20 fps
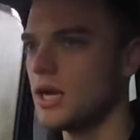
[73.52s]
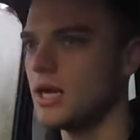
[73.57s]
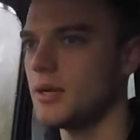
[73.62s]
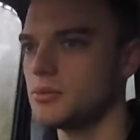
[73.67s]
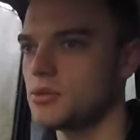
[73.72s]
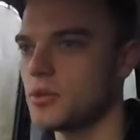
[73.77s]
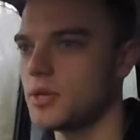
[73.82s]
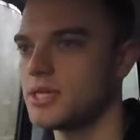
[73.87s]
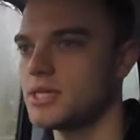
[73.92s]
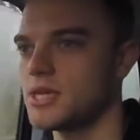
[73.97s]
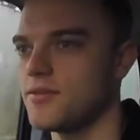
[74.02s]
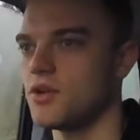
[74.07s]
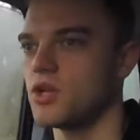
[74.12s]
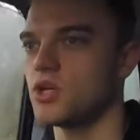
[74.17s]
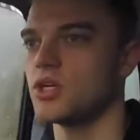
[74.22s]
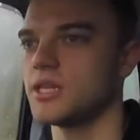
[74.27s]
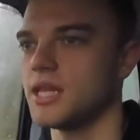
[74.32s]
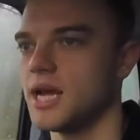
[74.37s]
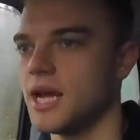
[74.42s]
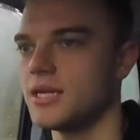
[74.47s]
so I need to have a
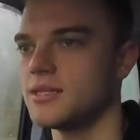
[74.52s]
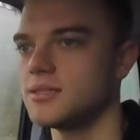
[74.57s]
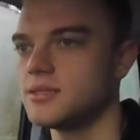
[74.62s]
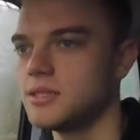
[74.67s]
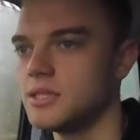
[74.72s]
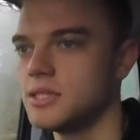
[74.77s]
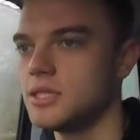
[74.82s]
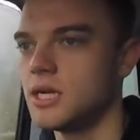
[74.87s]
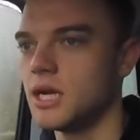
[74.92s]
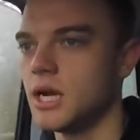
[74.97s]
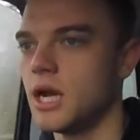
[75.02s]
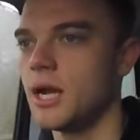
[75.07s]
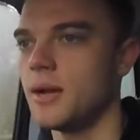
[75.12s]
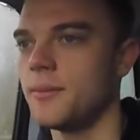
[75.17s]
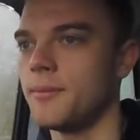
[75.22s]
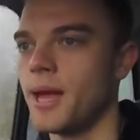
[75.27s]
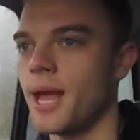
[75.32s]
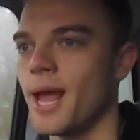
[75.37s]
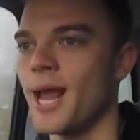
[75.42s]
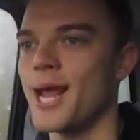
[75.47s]
look at that.
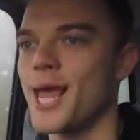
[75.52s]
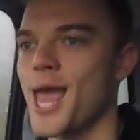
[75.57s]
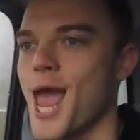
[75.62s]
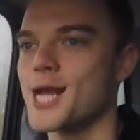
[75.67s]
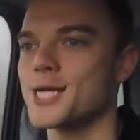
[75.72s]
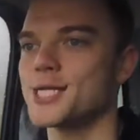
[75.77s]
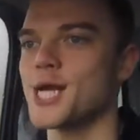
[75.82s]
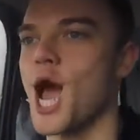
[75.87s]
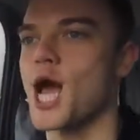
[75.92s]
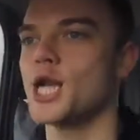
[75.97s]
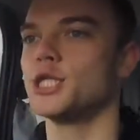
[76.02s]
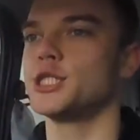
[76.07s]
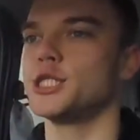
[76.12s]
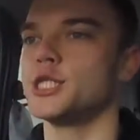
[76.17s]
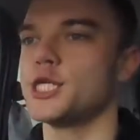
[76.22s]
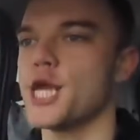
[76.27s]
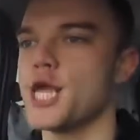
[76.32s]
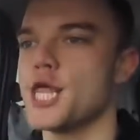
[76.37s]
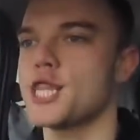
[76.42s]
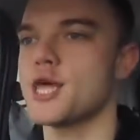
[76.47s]
Get
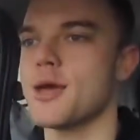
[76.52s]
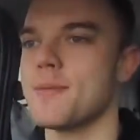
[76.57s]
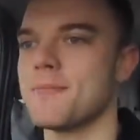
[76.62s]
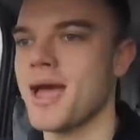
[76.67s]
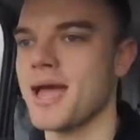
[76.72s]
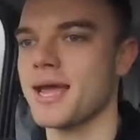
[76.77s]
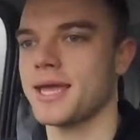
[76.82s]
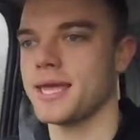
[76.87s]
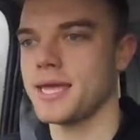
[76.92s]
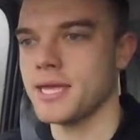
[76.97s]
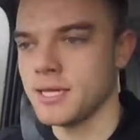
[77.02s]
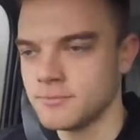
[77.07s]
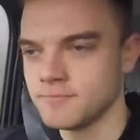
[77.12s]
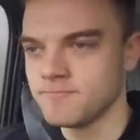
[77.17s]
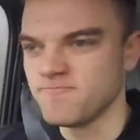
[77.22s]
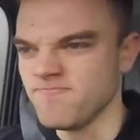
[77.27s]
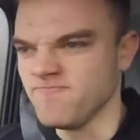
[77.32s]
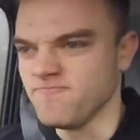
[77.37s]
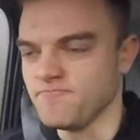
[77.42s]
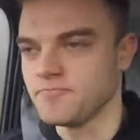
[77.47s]
underneath Maggie
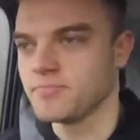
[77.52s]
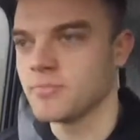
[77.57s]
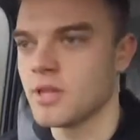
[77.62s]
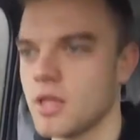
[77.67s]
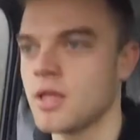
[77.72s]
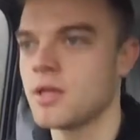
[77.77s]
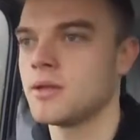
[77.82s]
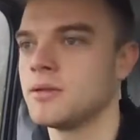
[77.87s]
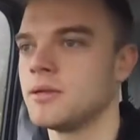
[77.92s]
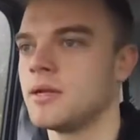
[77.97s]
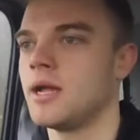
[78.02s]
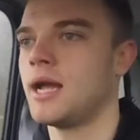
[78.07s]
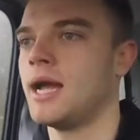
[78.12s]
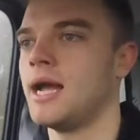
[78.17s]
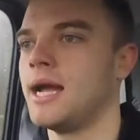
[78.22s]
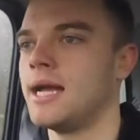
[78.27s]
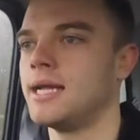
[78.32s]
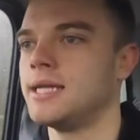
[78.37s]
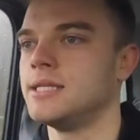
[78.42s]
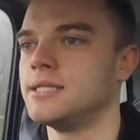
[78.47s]

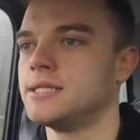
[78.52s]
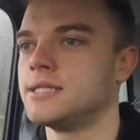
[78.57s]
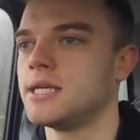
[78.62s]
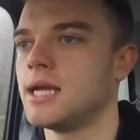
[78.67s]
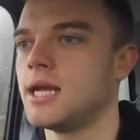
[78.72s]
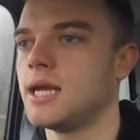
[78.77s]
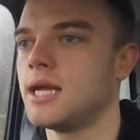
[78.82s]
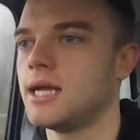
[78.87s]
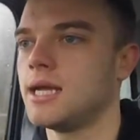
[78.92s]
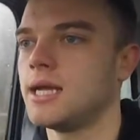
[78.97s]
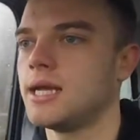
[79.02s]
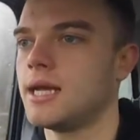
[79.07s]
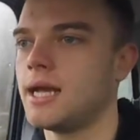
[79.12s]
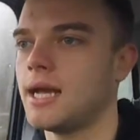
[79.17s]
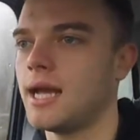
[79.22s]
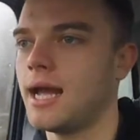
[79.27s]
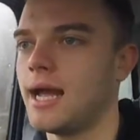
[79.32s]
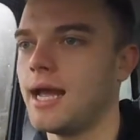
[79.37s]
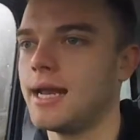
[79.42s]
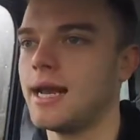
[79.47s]
and
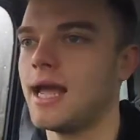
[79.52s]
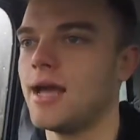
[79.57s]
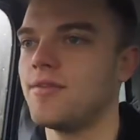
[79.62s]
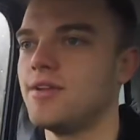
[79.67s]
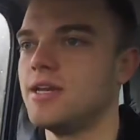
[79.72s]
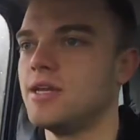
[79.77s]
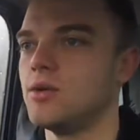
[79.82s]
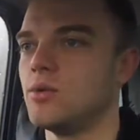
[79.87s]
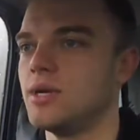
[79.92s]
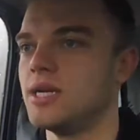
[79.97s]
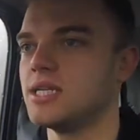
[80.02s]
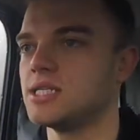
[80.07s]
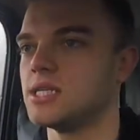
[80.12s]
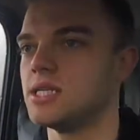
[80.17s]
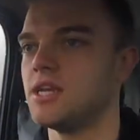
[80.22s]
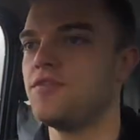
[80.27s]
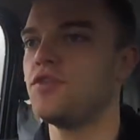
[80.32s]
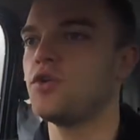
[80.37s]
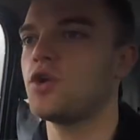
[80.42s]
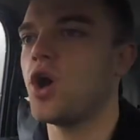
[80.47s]
have a little
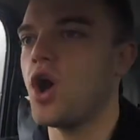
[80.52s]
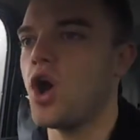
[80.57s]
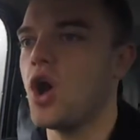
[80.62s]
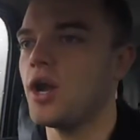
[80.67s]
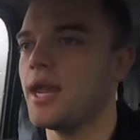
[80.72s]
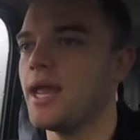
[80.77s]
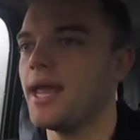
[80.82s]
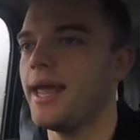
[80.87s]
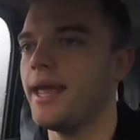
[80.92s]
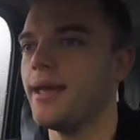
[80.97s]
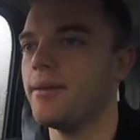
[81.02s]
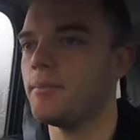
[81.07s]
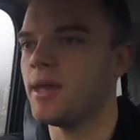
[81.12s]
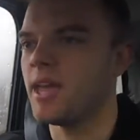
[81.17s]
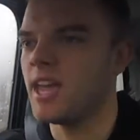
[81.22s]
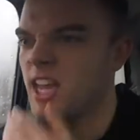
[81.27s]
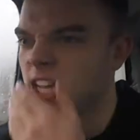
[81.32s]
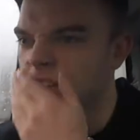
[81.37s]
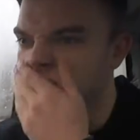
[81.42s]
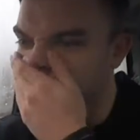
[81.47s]
listen. If you can't hear
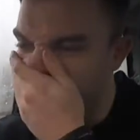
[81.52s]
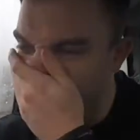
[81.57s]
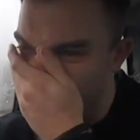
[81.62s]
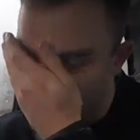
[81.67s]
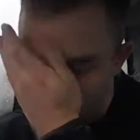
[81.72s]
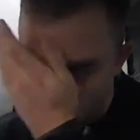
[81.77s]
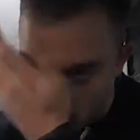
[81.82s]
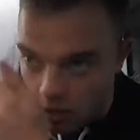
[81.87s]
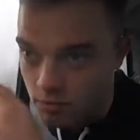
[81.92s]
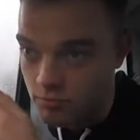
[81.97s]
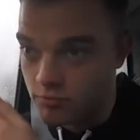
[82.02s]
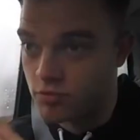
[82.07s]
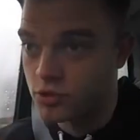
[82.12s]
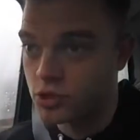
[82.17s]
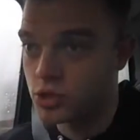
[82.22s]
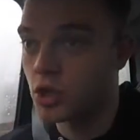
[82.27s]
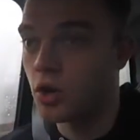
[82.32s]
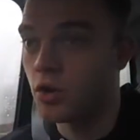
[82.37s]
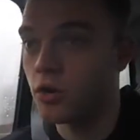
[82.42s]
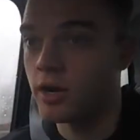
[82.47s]
me, I'm
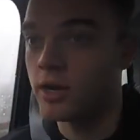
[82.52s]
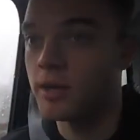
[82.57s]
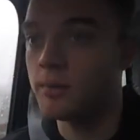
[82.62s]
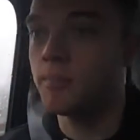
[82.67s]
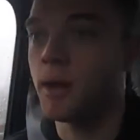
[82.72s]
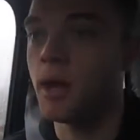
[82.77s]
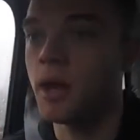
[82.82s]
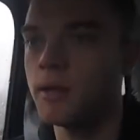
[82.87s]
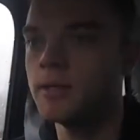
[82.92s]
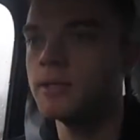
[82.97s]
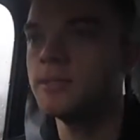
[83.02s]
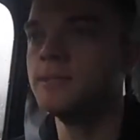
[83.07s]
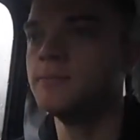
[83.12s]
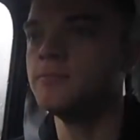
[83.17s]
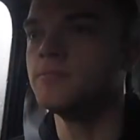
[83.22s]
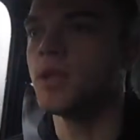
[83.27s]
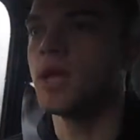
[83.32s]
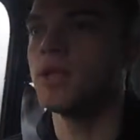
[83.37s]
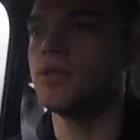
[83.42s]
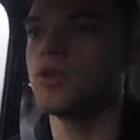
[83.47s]
sorry, but
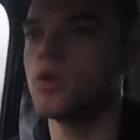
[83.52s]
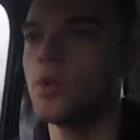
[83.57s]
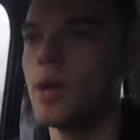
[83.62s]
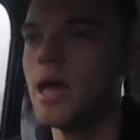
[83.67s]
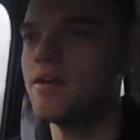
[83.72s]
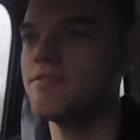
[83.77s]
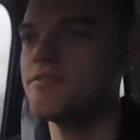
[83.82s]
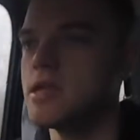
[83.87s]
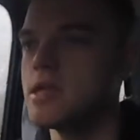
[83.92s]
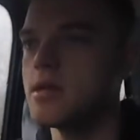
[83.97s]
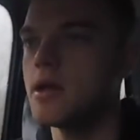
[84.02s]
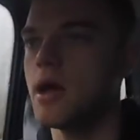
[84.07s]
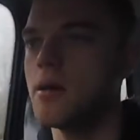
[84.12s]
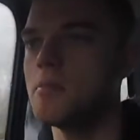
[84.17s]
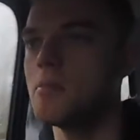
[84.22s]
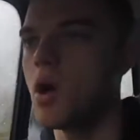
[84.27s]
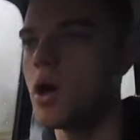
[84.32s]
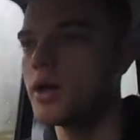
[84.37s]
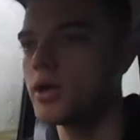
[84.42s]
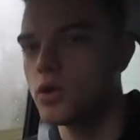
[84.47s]
I do have a
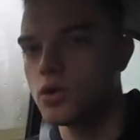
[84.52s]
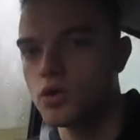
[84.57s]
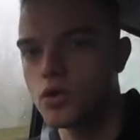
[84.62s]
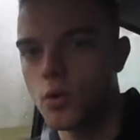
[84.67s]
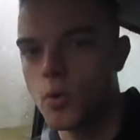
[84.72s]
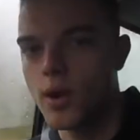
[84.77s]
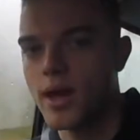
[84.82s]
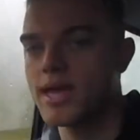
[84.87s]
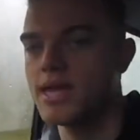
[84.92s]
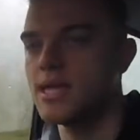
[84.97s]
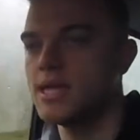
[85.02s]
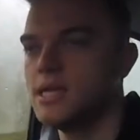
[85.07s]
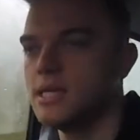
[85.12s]
mic on the way